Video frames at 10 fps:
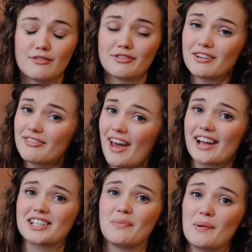Fun
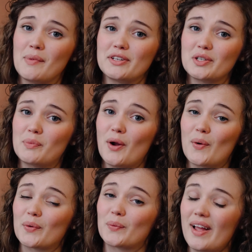fact, my blender
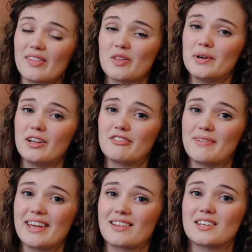broke right in the middle of
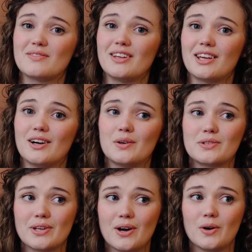making this video,
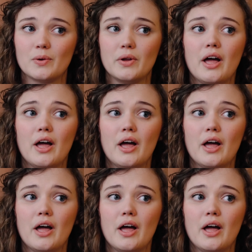so